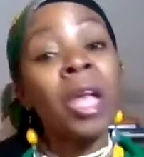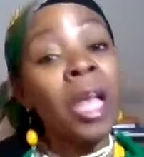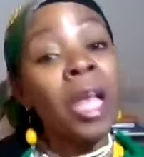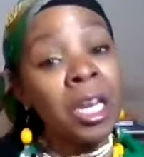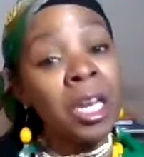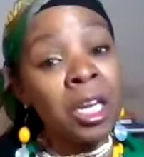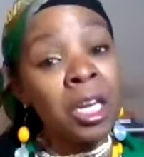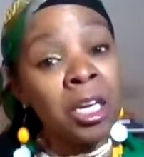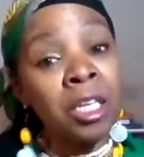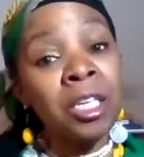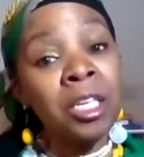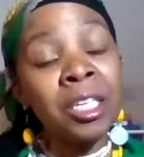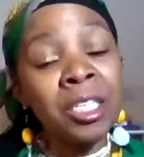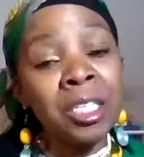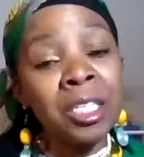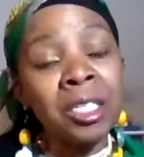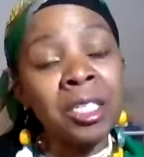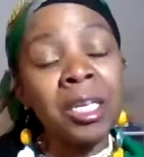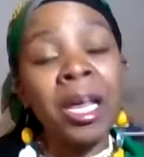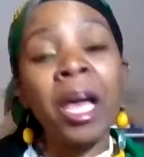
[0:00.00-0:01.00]
And in
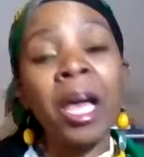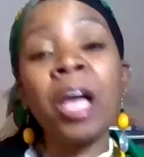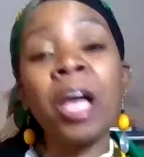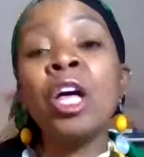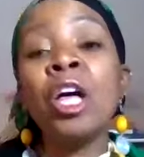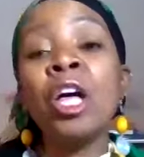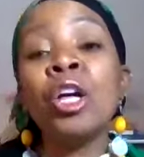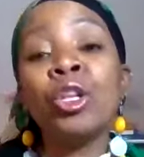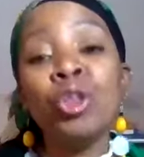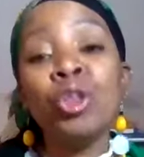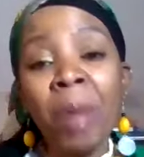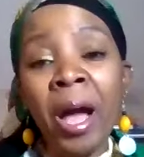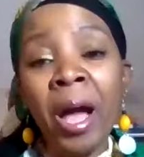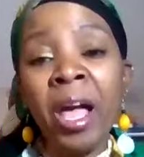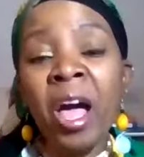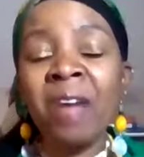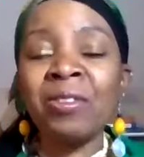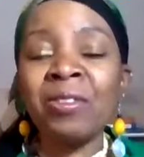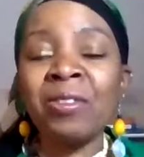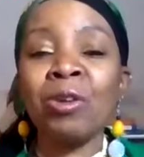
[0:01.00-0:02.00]
addition to that, you
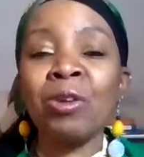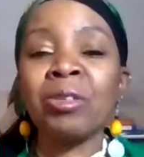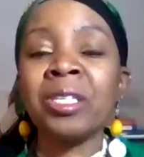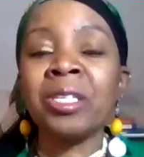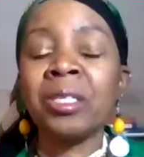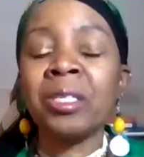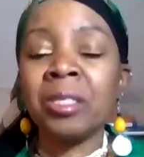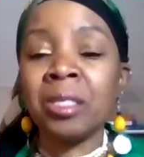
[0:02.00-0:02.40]
might have your